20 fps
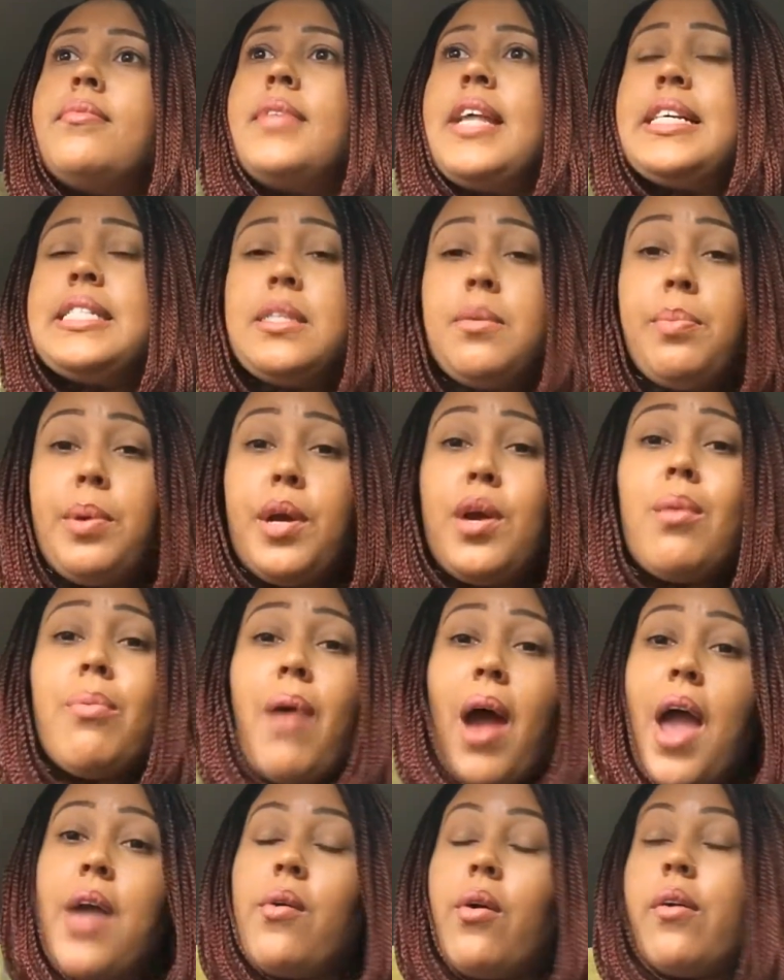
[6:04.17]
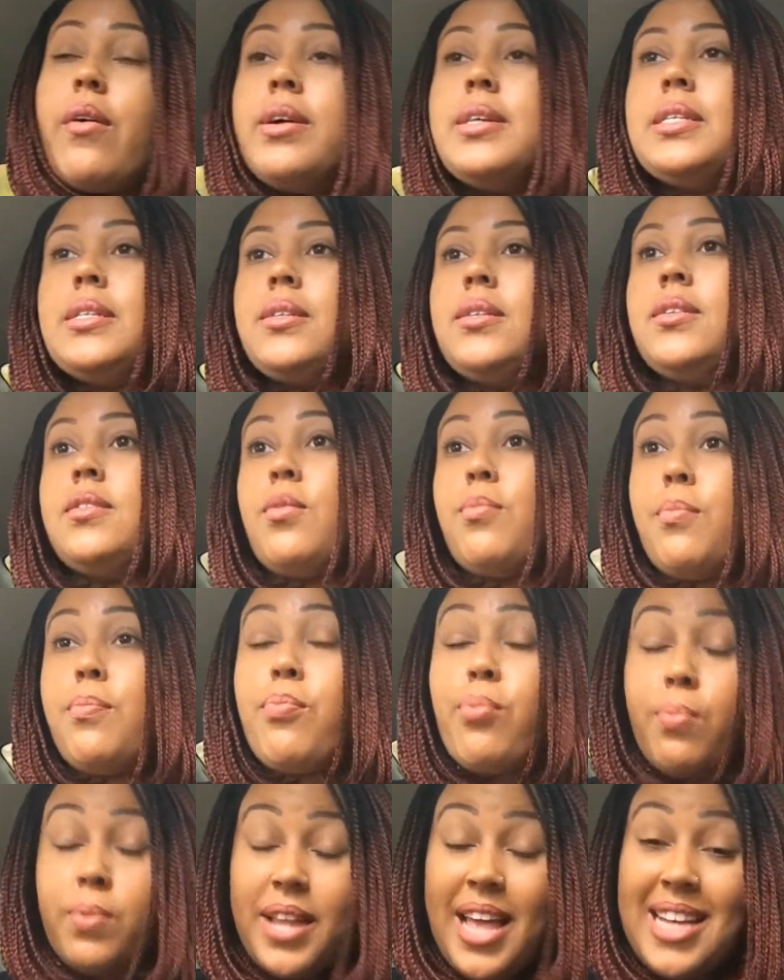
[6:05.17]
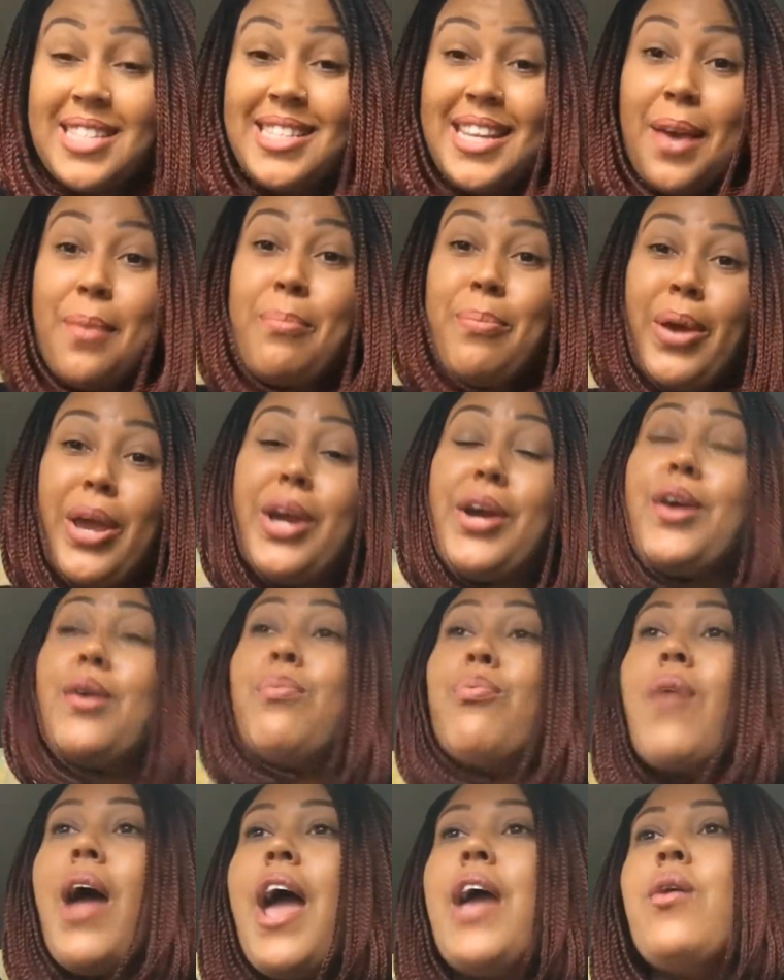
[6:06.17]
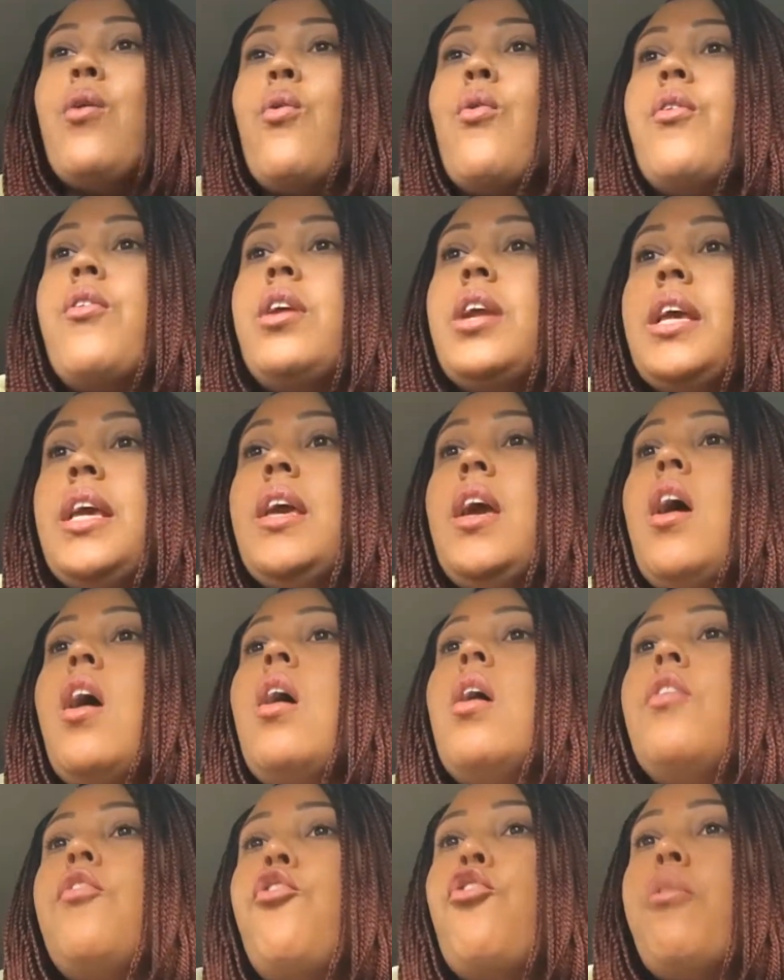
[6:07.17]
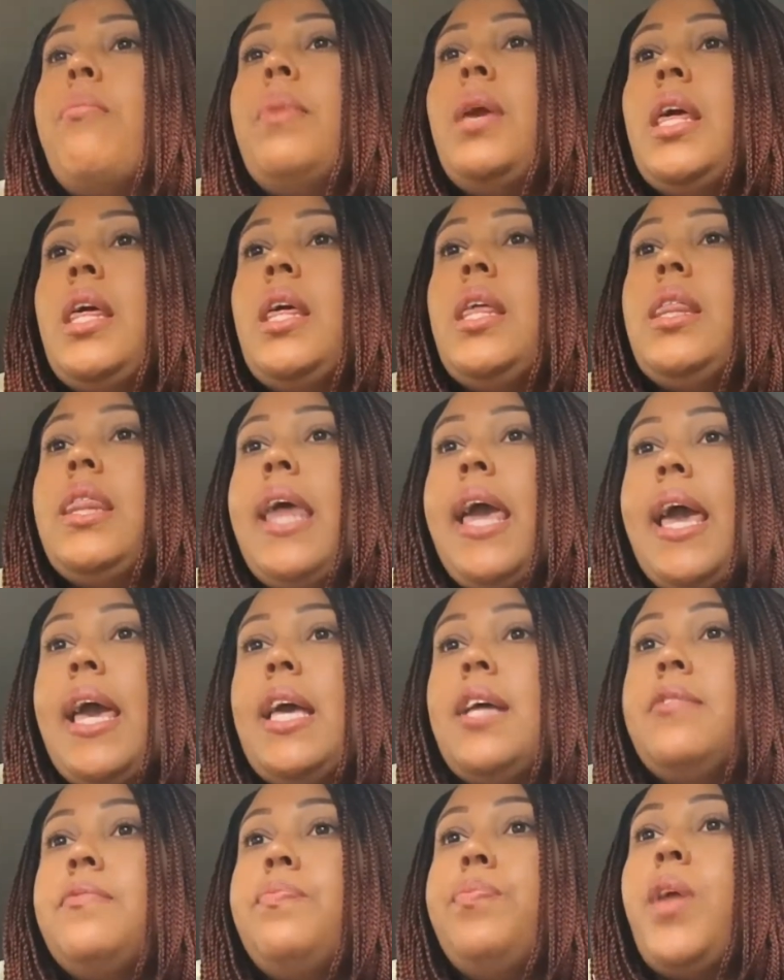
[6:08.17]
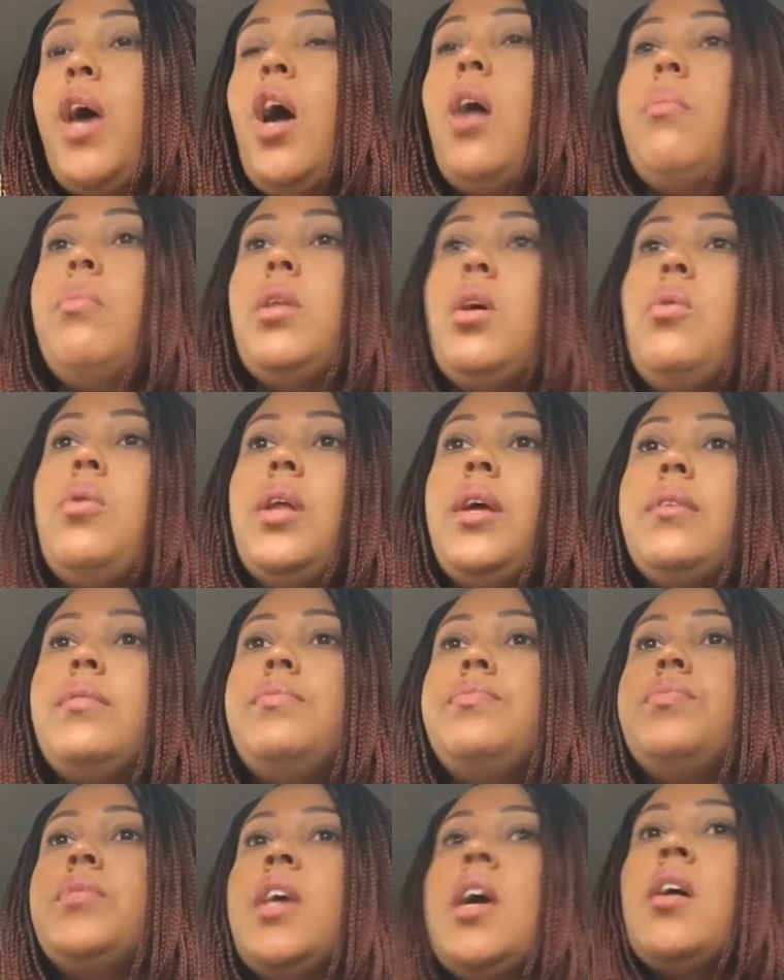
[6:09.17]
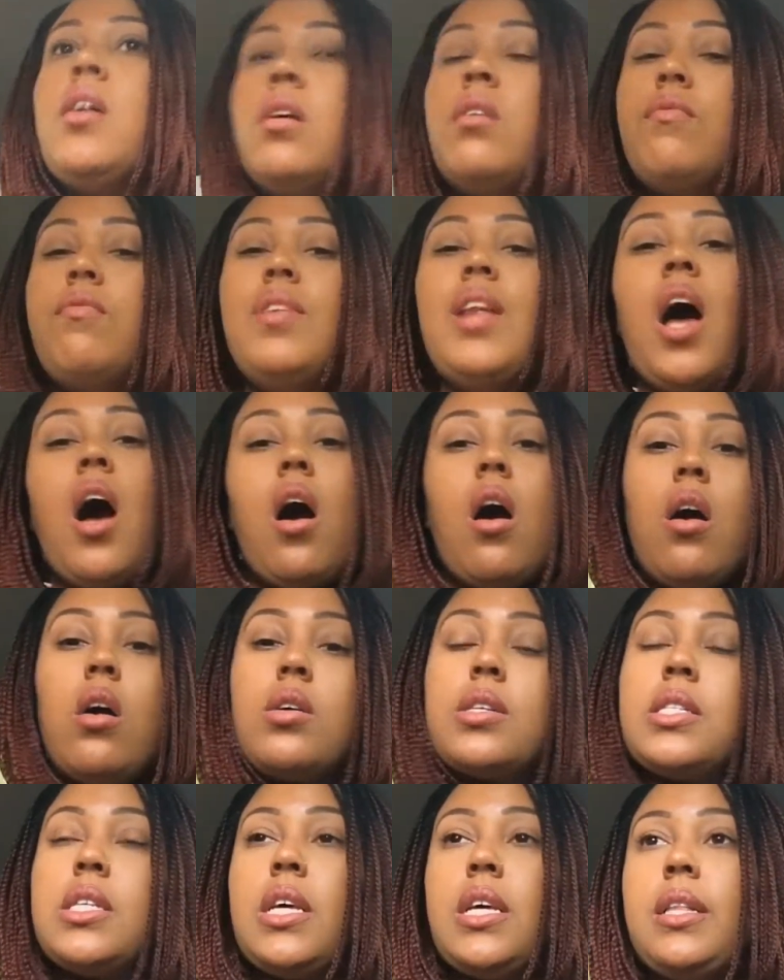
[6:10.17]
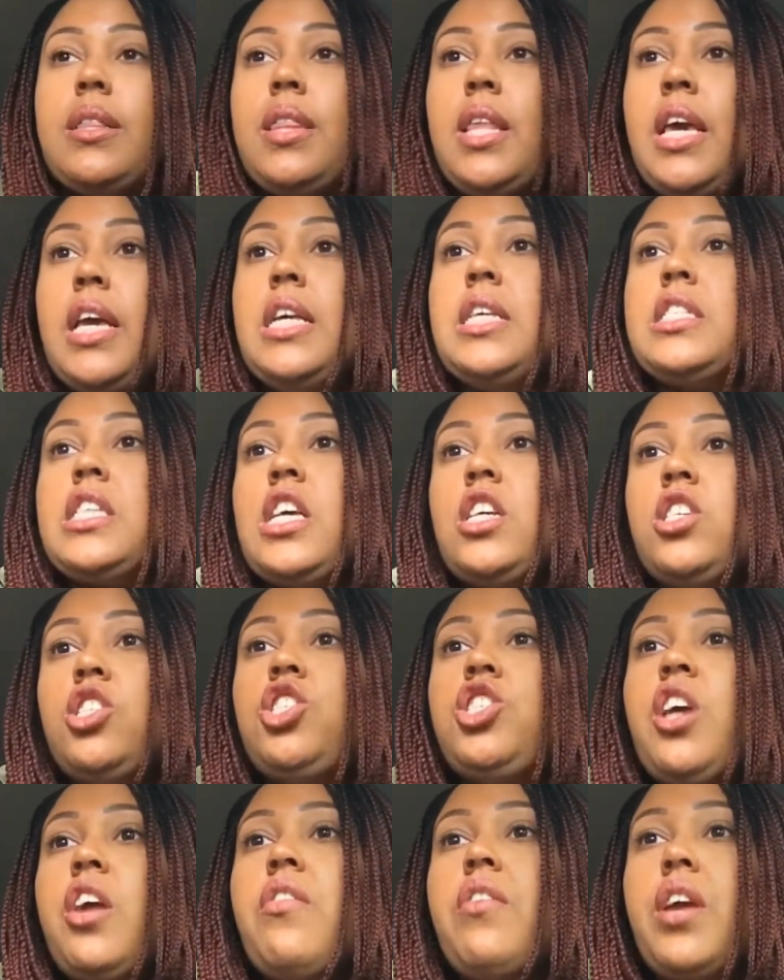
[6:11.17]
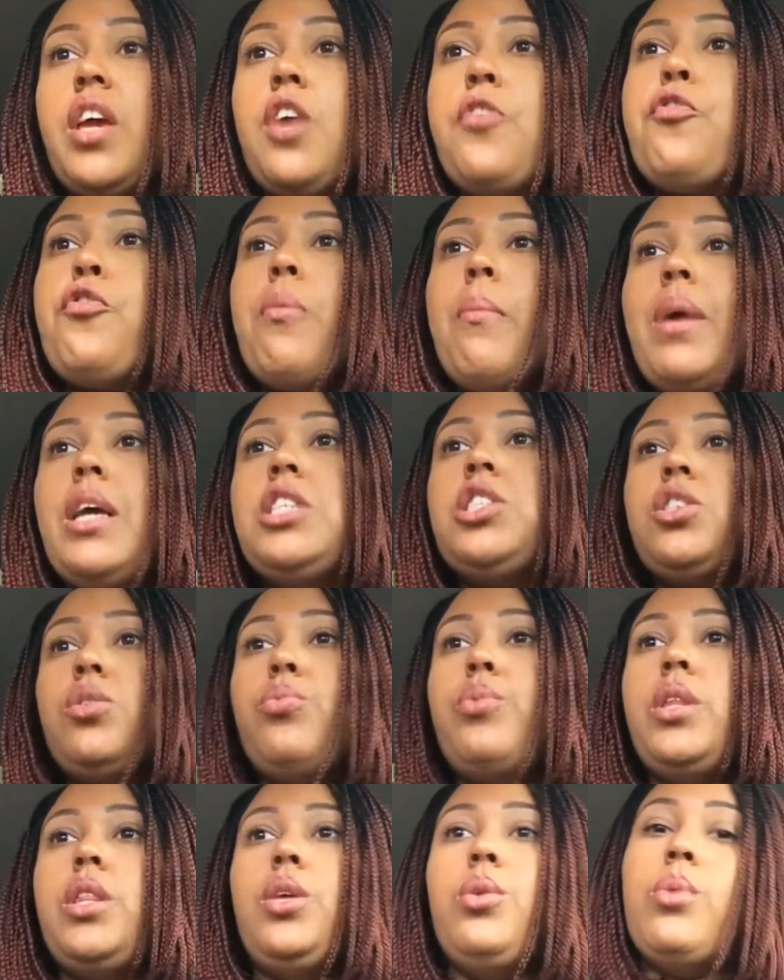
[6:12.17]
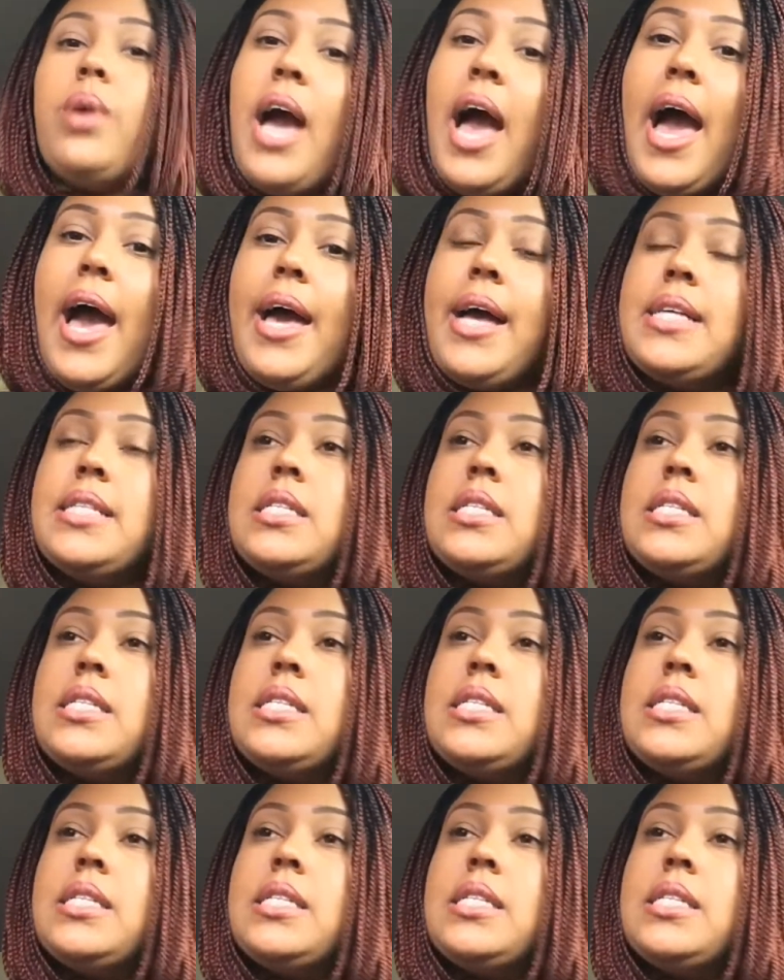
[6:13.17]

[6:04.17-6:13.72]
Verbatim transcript: That's a bigger priority. That's a bigger priority for me than uploading vlogs and things and sharing information with you guys.